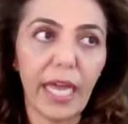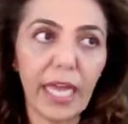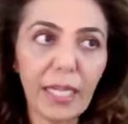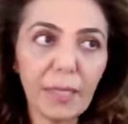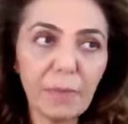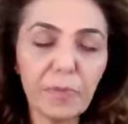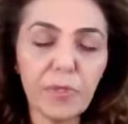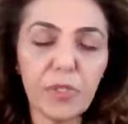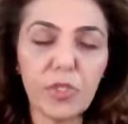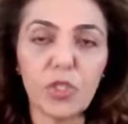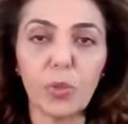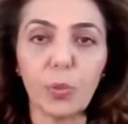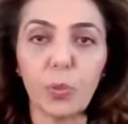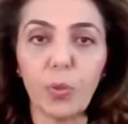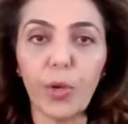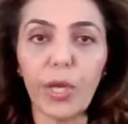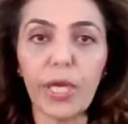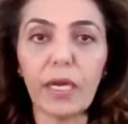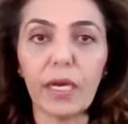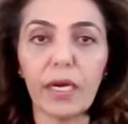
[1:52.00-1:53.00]
helps to
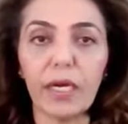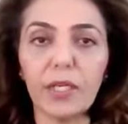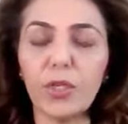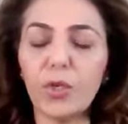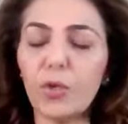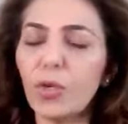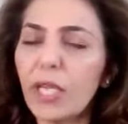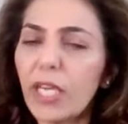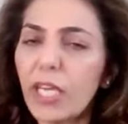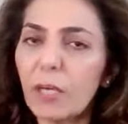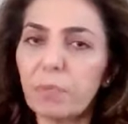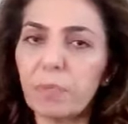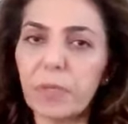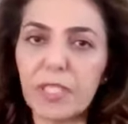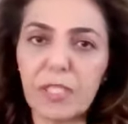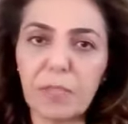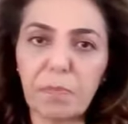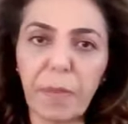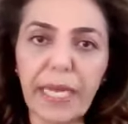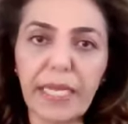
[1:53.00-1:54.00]
bring a unique
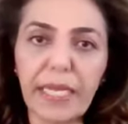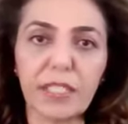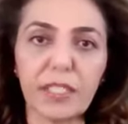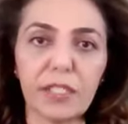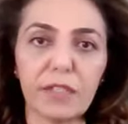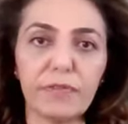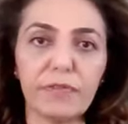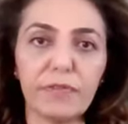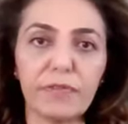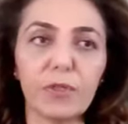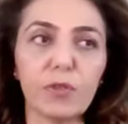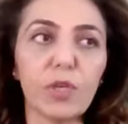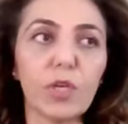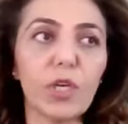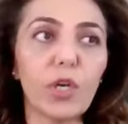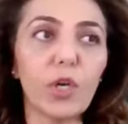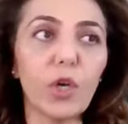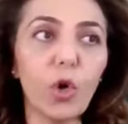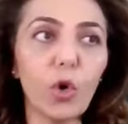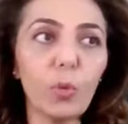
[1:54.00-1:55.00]
perspective to
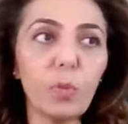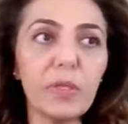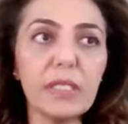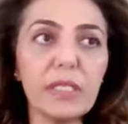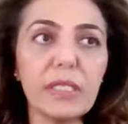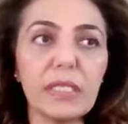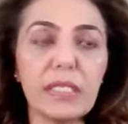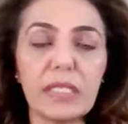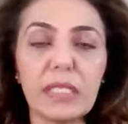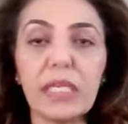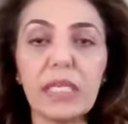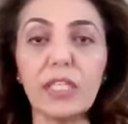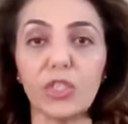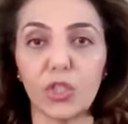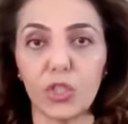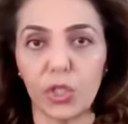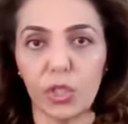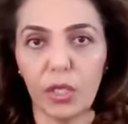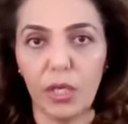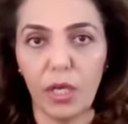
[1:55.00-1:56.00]
the global
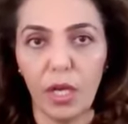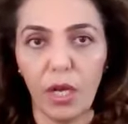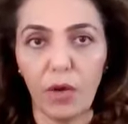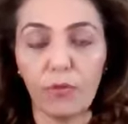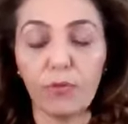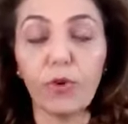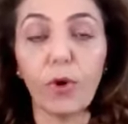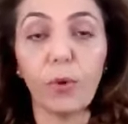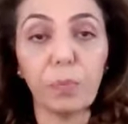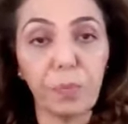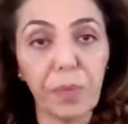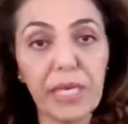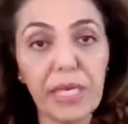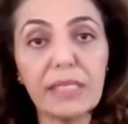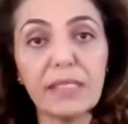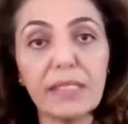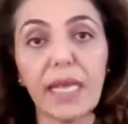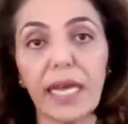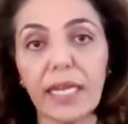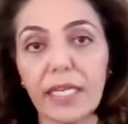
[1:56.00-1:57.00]
search for
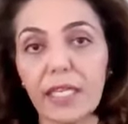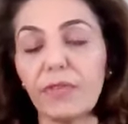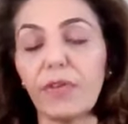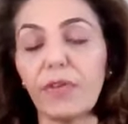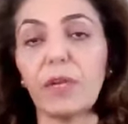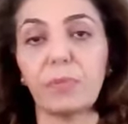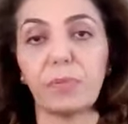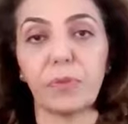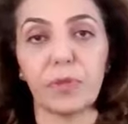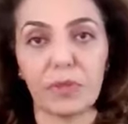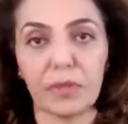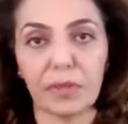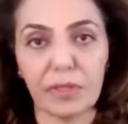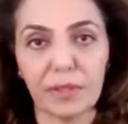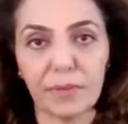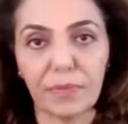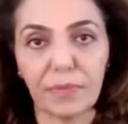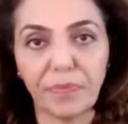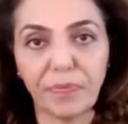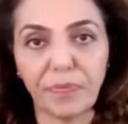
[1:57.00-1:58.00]
peace and development.
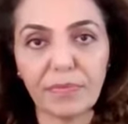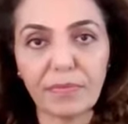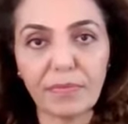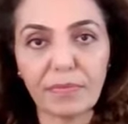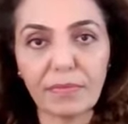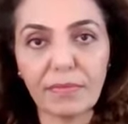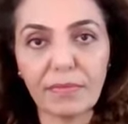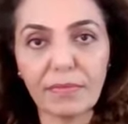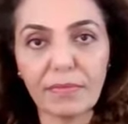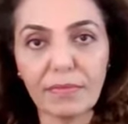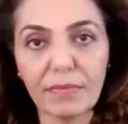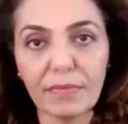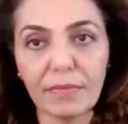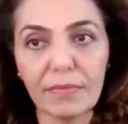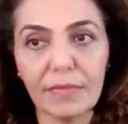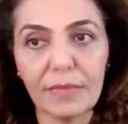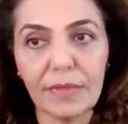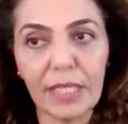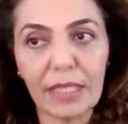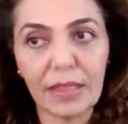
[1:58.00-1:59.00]

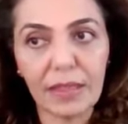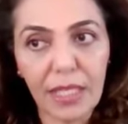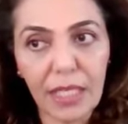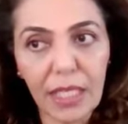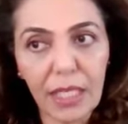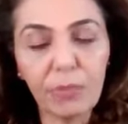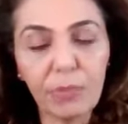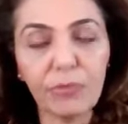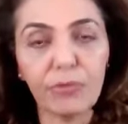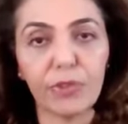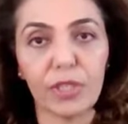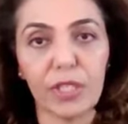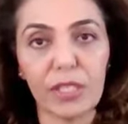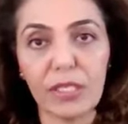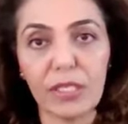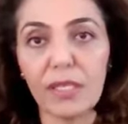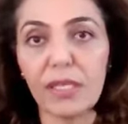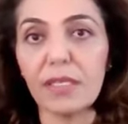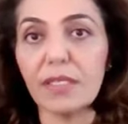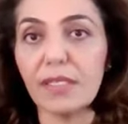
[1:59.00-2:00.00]
The theme for
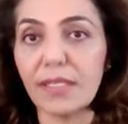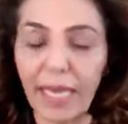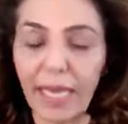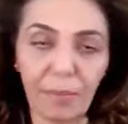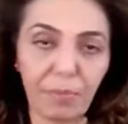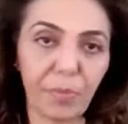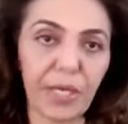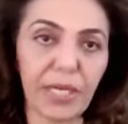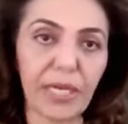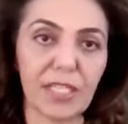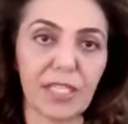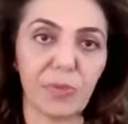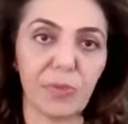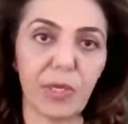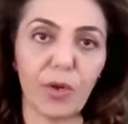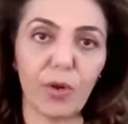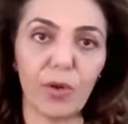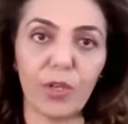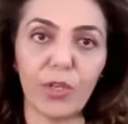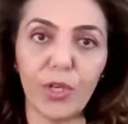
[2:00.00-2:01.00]
this year's campaign, as
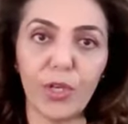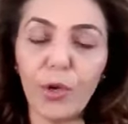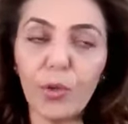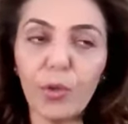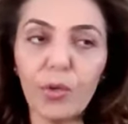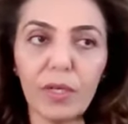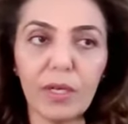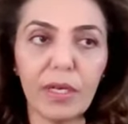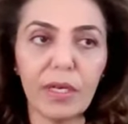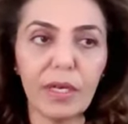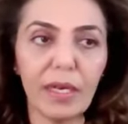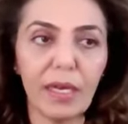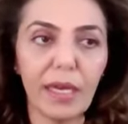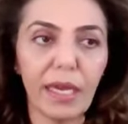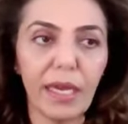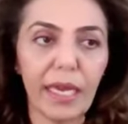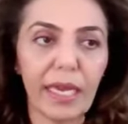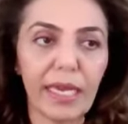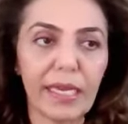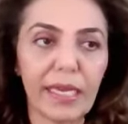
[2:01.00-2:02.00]
we all know,
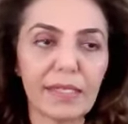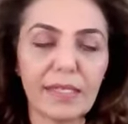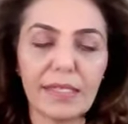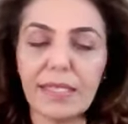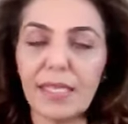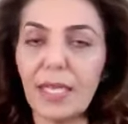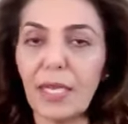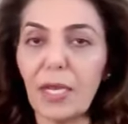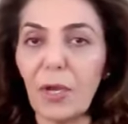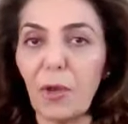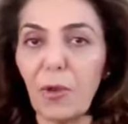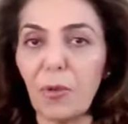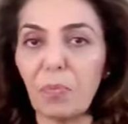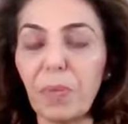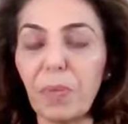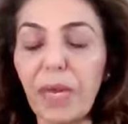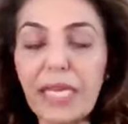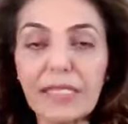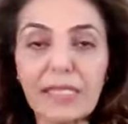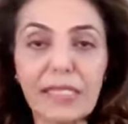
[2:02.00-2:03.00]
is
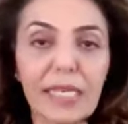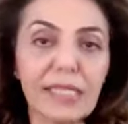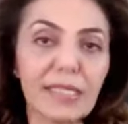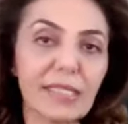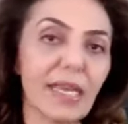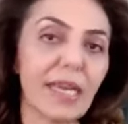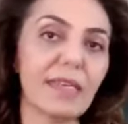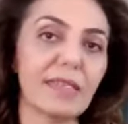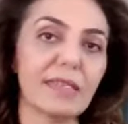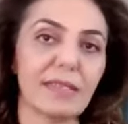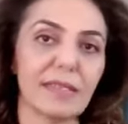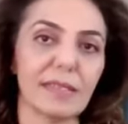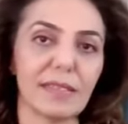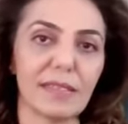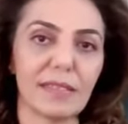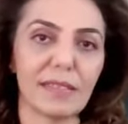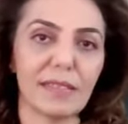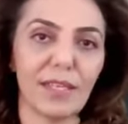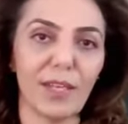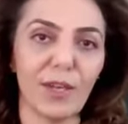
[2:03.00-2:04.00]
Basic
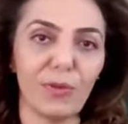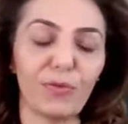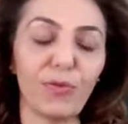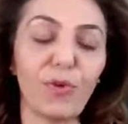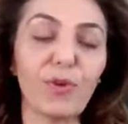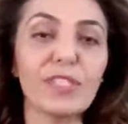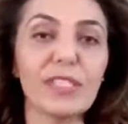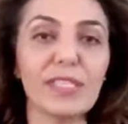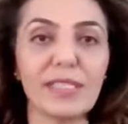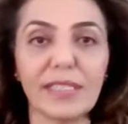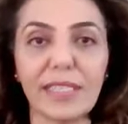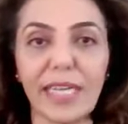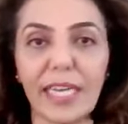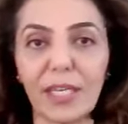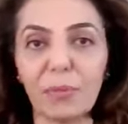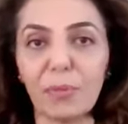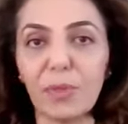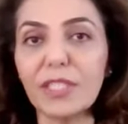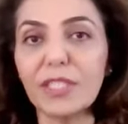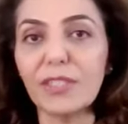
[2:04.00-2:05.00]
Sciences for
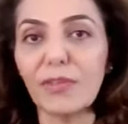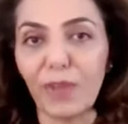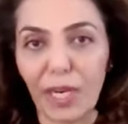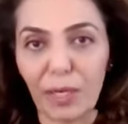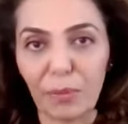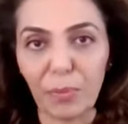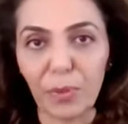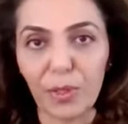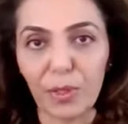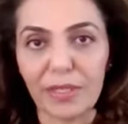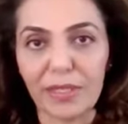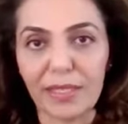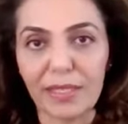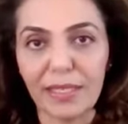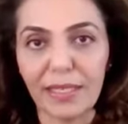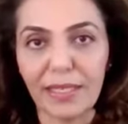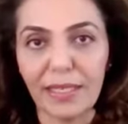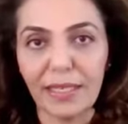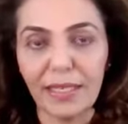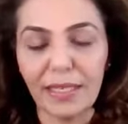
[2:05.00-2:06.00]
Sustainable Development.
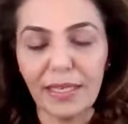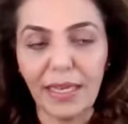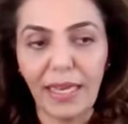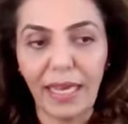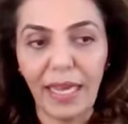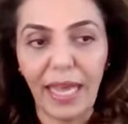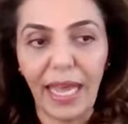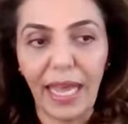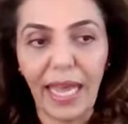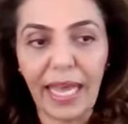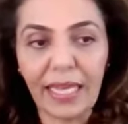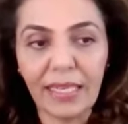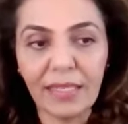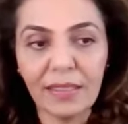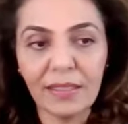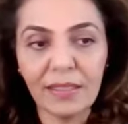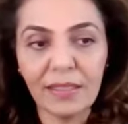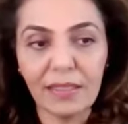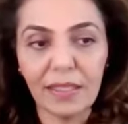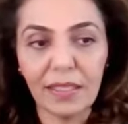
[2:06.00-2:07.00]

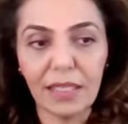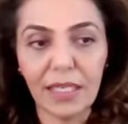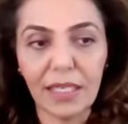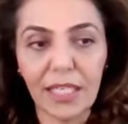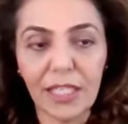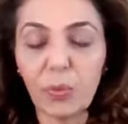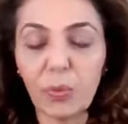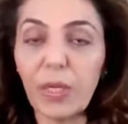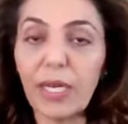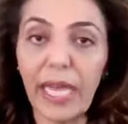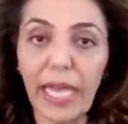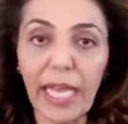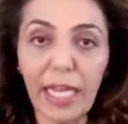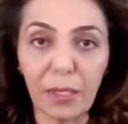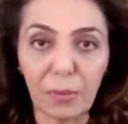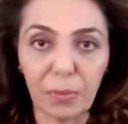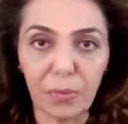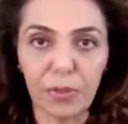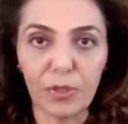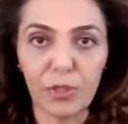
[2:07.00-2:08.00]
And it will
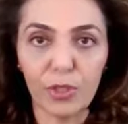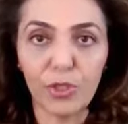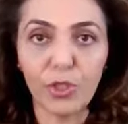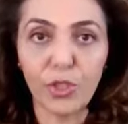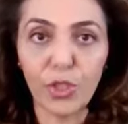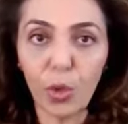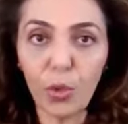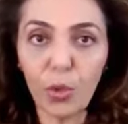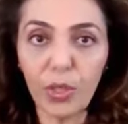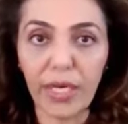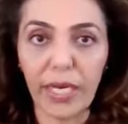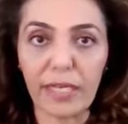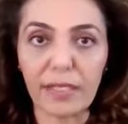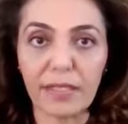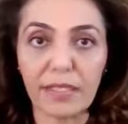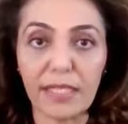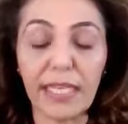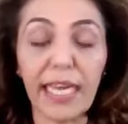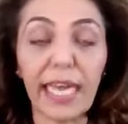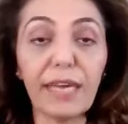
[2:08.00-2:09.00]
help to
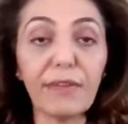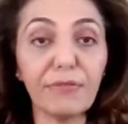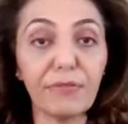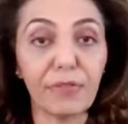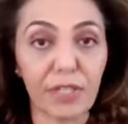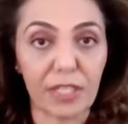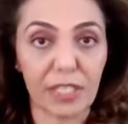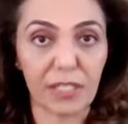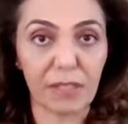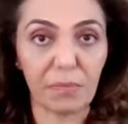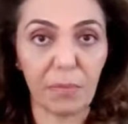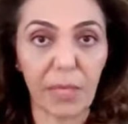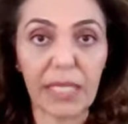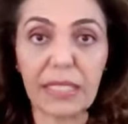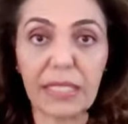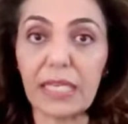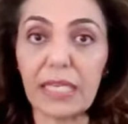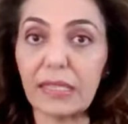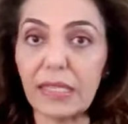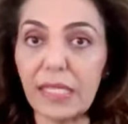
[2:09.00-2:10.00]
showcase the efforts
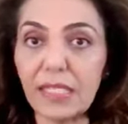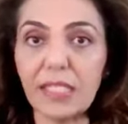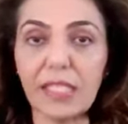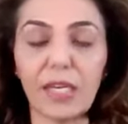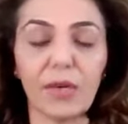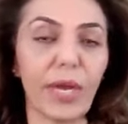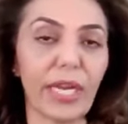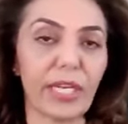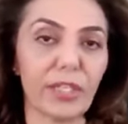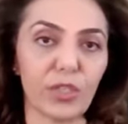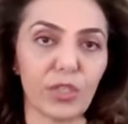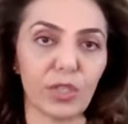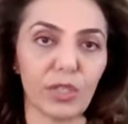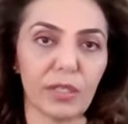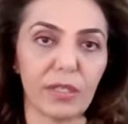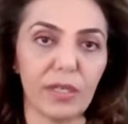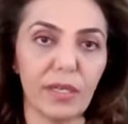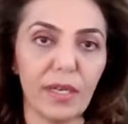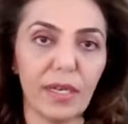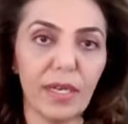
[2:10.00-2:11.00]
made in this
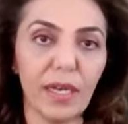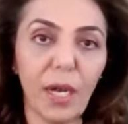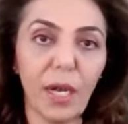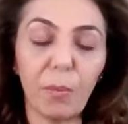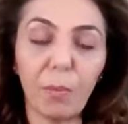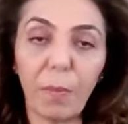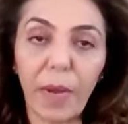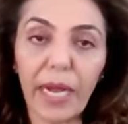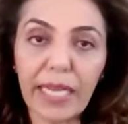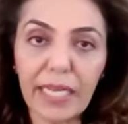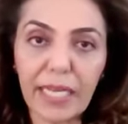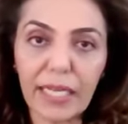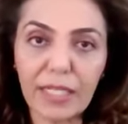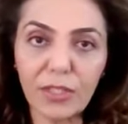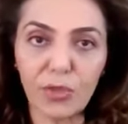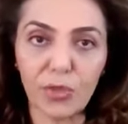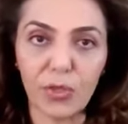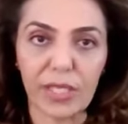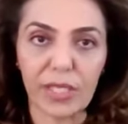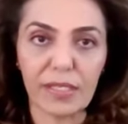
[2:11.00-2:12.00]
direction by
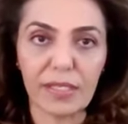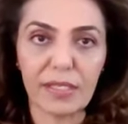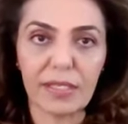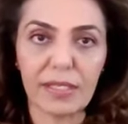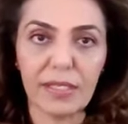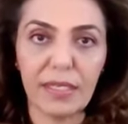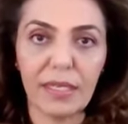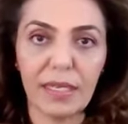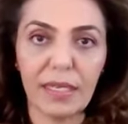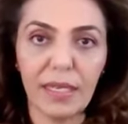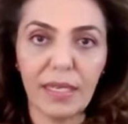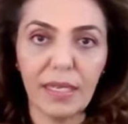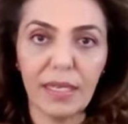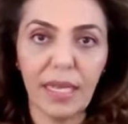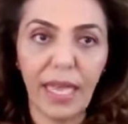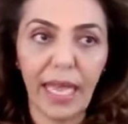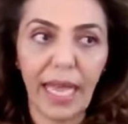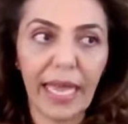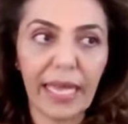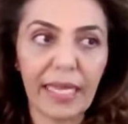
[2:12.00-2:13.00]
countries
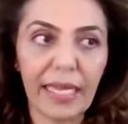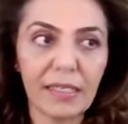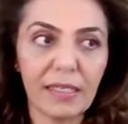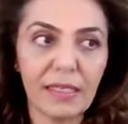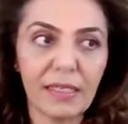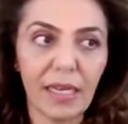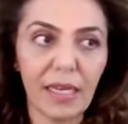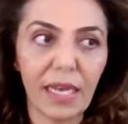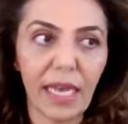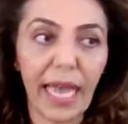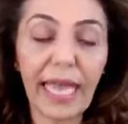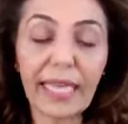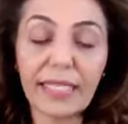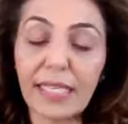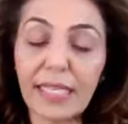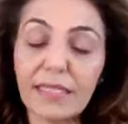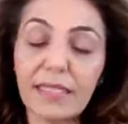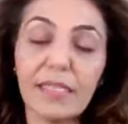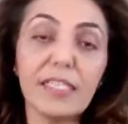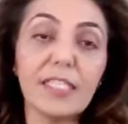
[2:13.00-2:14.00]
and
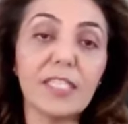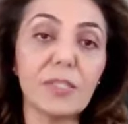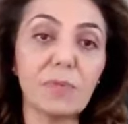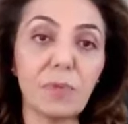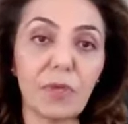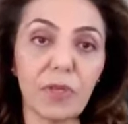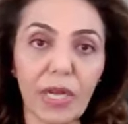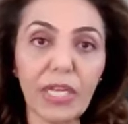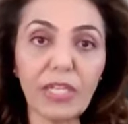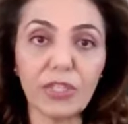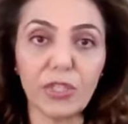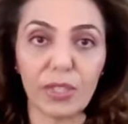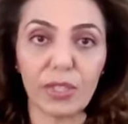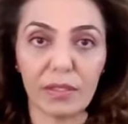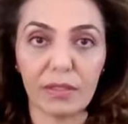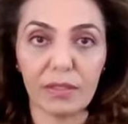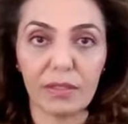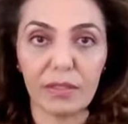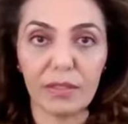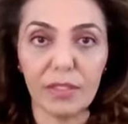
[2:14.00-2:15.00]
act as an
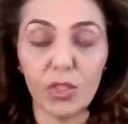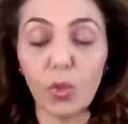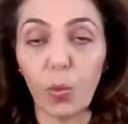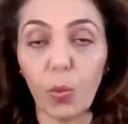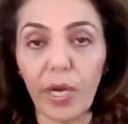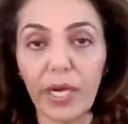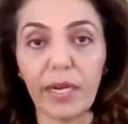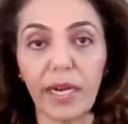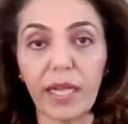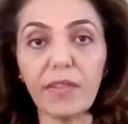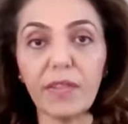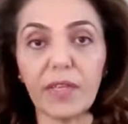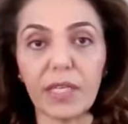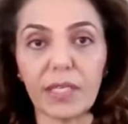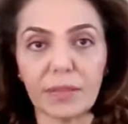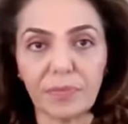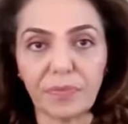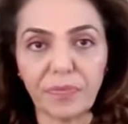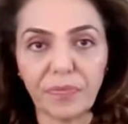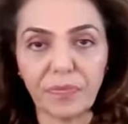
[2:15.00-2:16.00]
inspiration to one another.
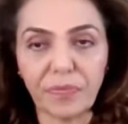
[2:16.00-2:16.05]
